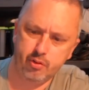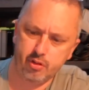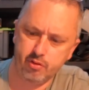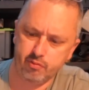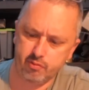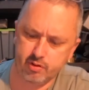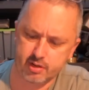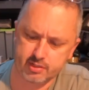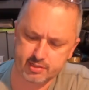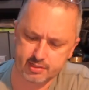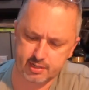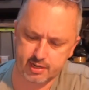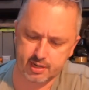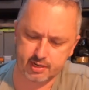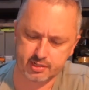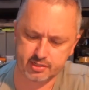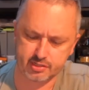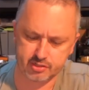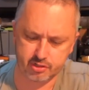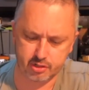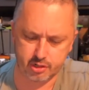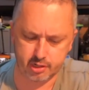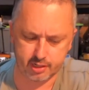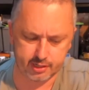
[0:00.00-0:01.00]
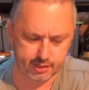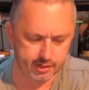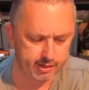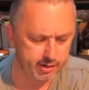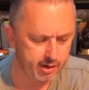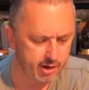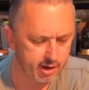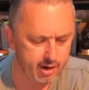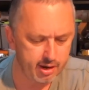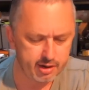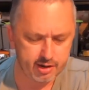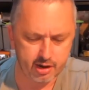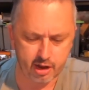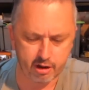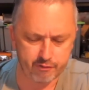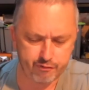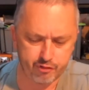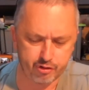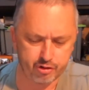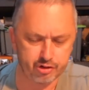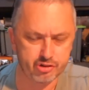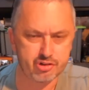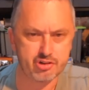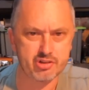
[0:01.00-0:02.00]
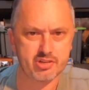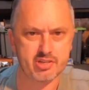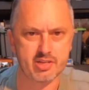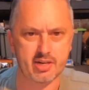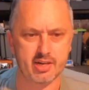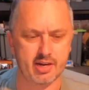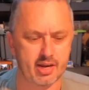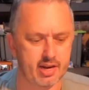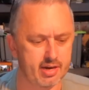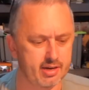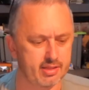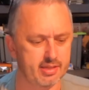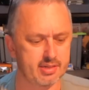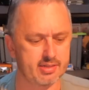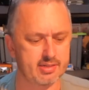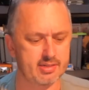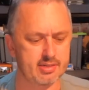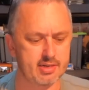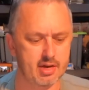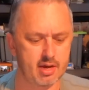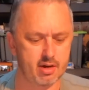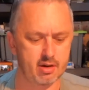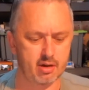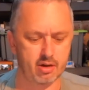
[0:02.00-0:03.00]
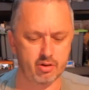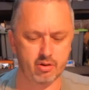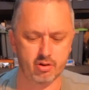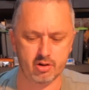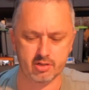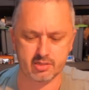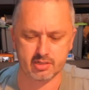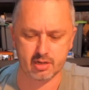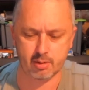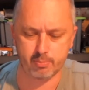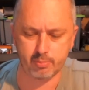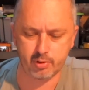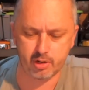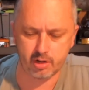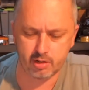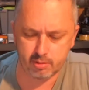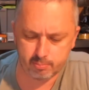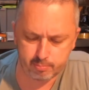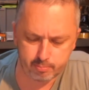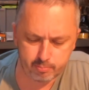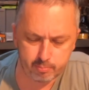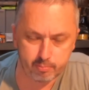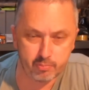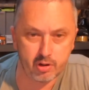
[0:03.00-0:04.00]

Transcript: all the rust externally now if you're interested in getting this done I got it done by